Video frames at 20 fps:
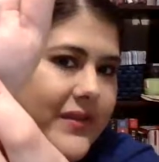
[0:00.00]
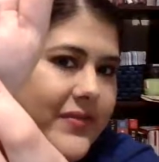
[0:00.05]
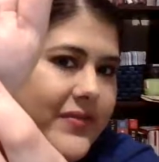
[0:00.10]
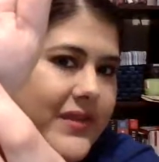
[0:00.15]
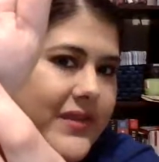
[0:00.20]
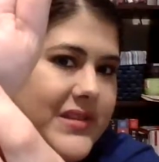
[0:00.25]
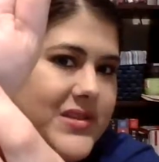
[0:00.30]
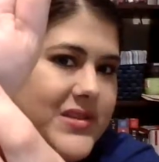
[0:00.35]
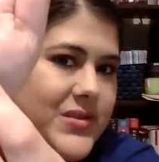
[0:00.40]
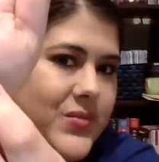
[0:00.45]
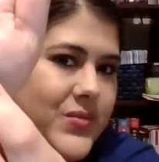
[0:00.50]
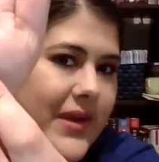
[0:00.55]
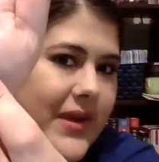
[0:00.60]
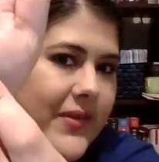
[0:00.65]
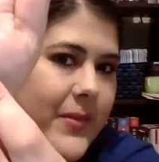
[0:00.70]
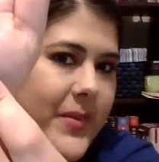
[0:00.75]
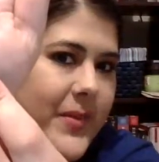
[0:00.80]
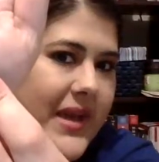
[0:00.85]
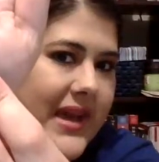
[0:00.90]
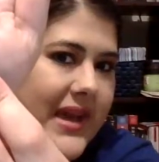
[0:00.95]
that
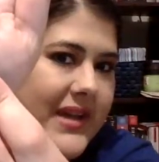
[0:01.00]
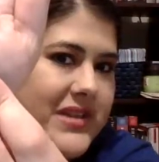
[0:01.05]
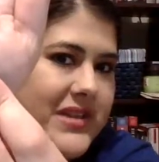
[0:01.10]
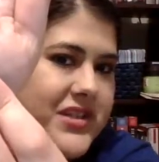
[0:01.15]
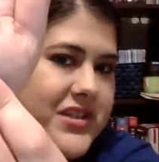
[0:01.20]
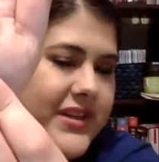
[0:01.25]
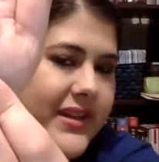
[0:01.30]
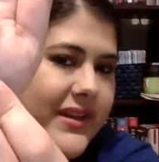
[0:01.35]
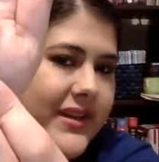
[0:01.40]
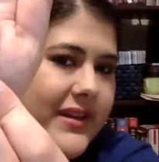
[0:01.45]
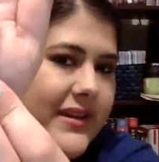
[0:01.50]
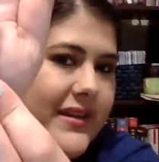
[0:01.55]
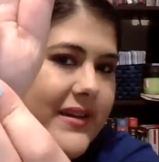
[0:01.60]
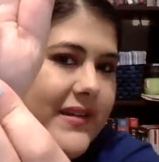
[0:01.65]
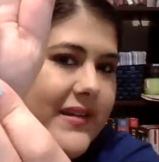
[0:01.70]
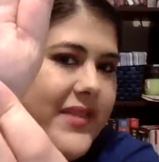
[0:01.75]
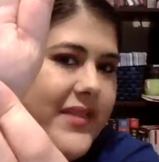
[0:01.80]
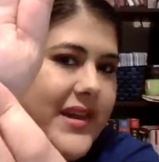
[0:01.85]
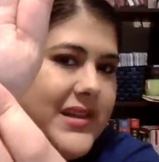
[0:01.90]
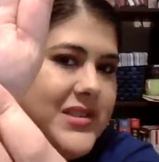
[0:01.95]
surround the packaging.
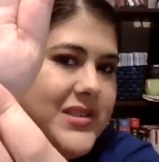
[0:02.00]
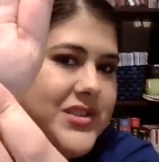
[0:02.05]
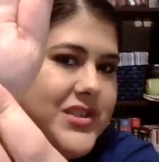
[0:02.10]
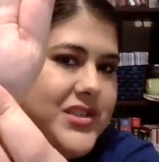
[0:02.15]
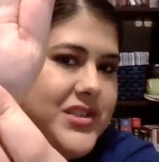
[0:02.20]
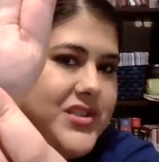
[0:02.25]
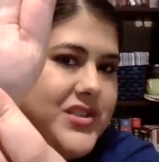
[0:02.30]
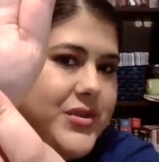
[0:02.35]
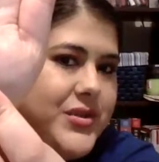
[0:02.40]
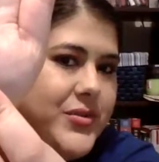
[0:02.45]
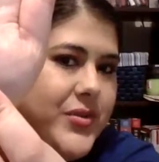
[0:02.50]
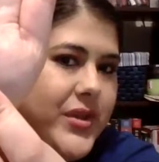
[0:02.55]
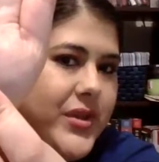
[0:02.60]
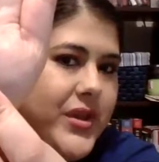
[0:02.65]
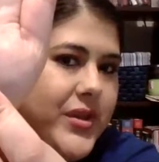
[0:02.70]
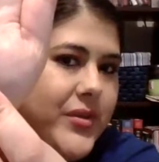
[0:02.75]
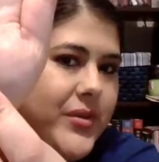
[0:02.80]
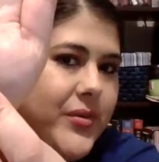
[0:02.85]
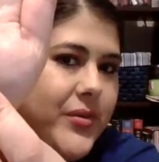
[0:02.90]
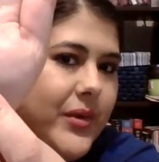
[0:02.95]
That is just too
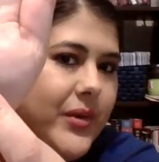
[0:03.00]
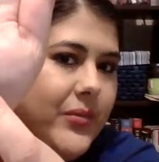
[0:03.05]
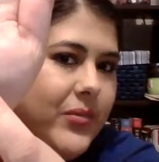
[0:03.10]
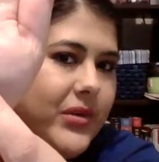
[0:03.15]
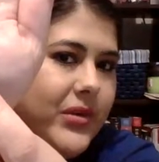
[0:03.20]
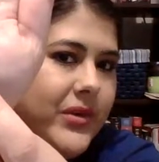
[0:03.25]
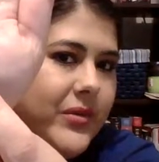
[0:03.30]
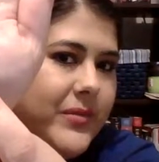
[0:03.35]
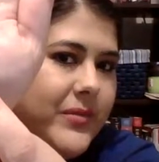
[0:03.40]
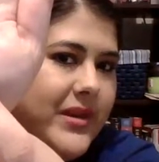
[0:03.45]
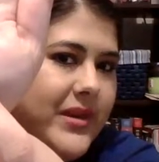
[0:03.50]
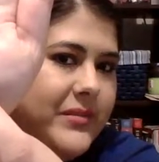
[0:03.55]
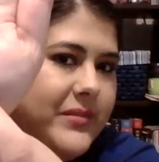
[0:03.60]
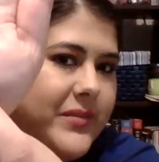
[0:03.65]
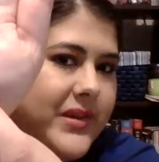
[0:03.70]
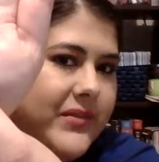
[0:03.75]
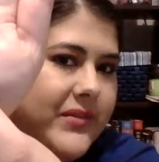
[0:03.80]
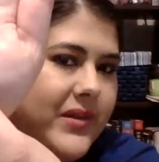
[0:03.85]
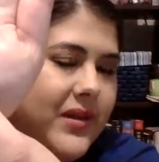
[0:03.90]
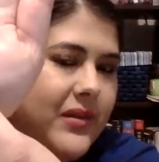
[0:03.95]
cute and really reminded
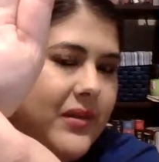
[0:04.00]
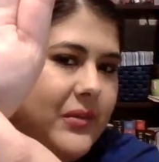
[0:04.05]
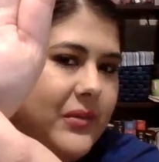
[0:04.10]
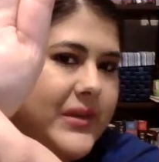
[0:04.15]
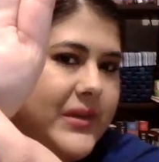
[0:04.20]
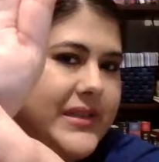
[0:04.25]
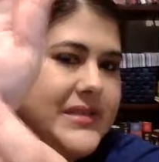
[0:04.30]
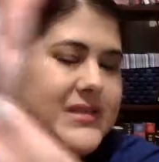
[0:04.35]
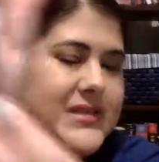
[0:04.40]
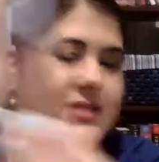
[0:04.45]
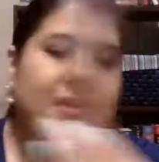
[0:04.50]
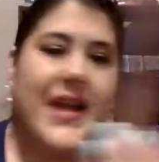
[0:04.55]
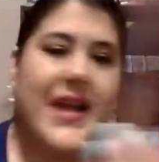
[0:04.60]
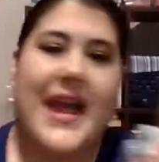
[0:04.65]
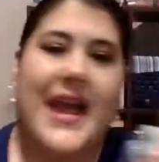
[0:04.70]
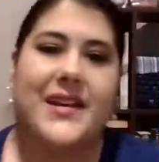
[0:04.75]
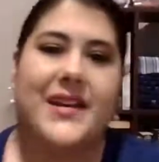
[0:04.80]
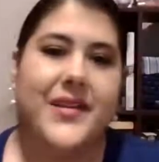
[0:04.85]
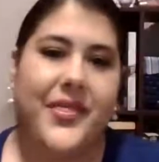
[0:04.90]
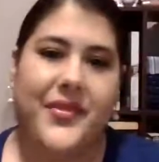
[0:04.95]
me of Halloween, so I
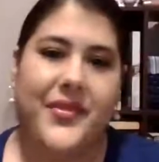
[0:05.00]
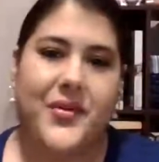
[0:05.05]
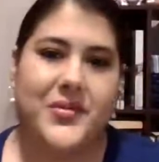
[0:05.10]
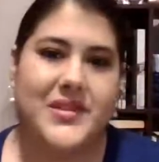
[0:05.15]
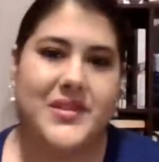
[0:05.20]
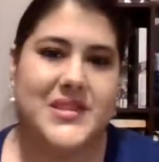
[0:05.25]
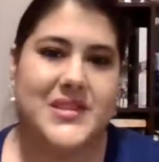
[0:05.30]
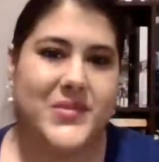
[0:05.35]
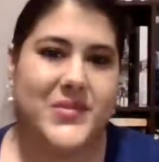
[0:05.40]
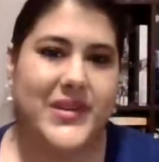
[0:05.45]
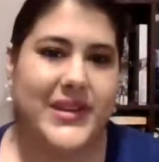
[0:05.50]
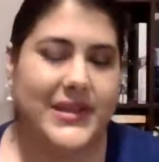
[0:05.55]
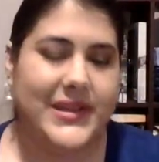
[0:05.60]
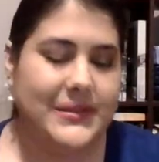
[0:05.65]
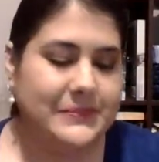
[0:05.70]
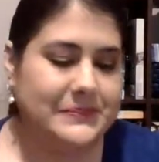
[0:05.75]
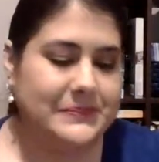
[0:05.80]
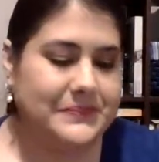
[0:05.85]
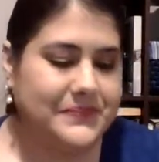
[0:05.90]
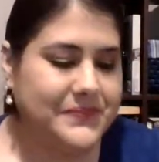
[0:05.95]
had to throw this one
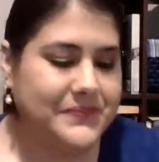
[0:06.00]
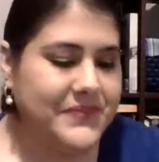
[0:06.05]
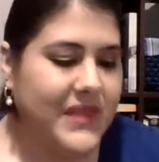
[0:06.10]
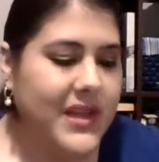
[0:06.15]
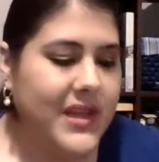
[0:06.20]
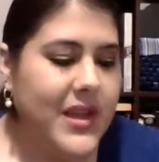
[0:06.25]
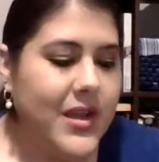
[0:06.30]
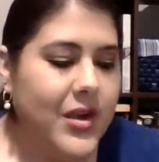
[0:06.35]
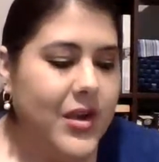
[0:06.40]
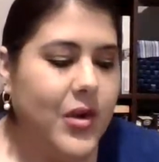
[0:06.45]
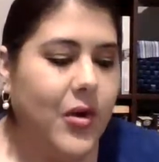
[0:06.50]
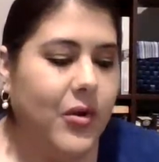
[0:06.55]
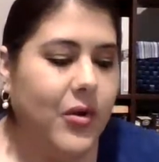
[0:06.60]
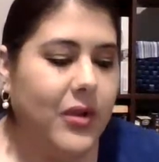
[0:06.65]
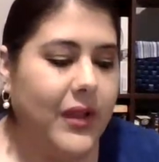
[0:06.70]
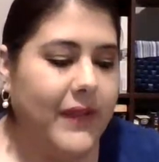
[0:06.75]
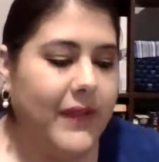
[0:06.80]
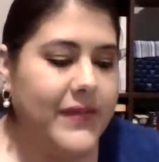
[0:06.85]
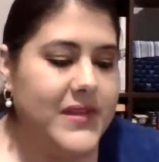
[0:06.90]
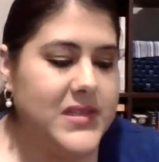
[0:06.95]
in. Goal
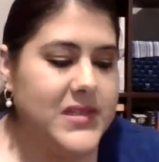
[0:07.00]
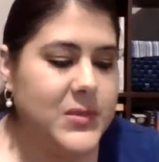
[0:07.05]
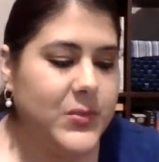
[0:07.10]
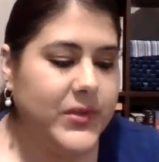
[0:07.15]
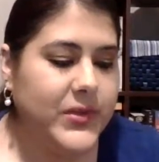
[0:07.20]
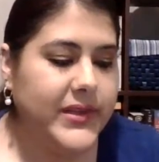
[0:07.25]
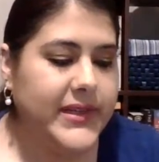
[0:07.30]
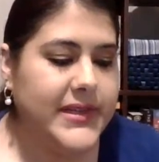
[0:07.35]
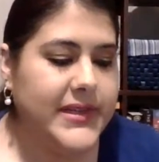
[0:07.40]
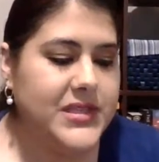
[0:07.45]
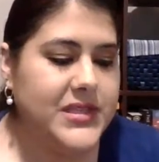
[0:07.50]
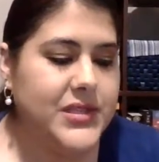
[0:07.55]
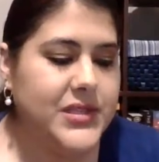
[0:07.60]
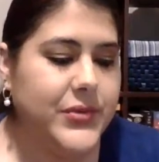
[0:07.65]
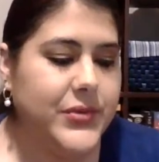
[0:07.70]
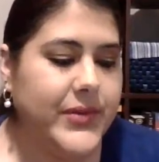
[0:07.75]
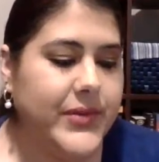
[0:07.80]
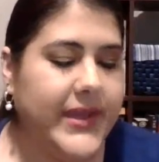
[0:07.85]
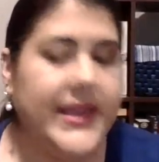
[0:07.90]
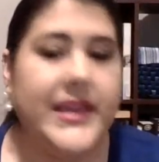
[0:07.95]
on this one is
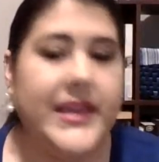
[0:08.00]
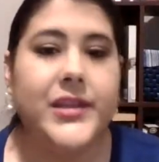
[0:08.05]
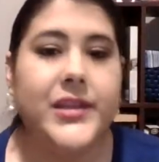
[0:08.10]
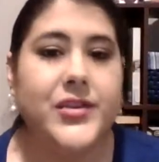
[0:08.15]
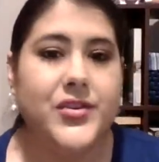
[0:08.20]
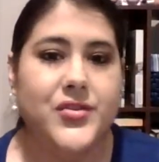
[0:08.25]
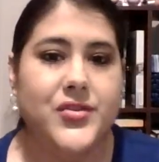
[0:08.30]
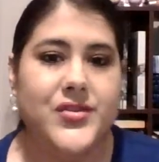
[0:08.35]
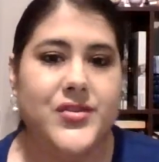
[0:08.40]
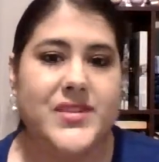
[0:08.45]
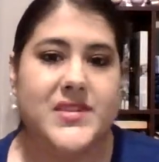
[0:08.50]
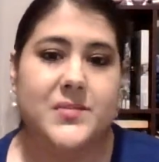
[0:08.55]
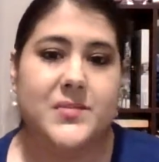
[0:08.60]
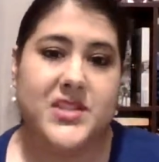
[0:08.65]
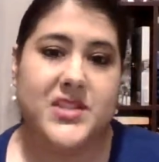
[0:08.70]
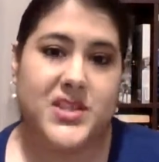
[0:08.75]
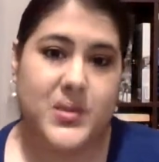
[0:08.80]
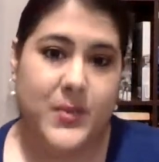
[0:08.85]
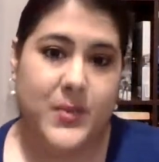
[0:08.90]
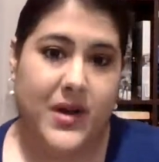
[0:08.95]
to, again, use as much as